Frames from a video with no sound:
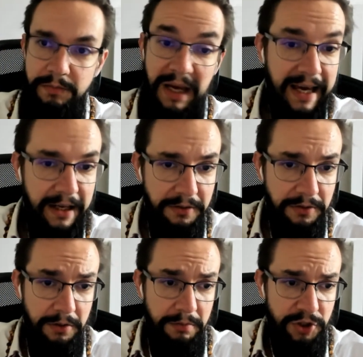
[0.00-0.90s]
My
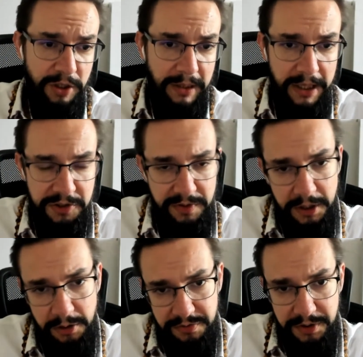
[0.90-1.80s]
calendar, Gemini is
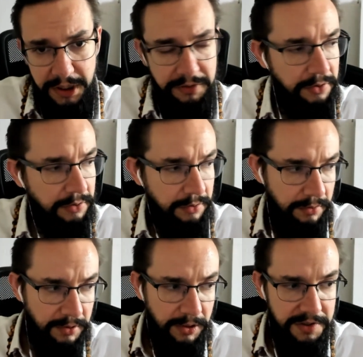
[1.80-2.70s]
very good for that.
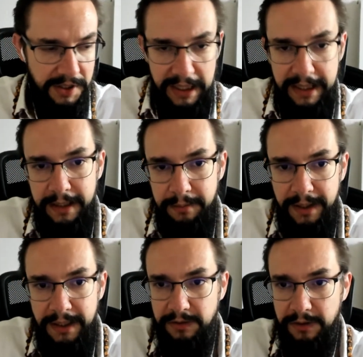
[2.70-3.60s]
It's like, hey,
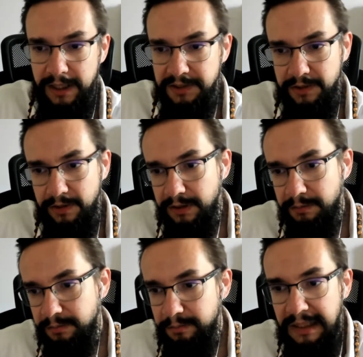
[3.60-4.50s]
I need to cancel a
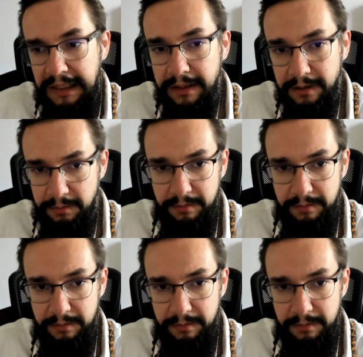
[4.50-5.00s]
meeting.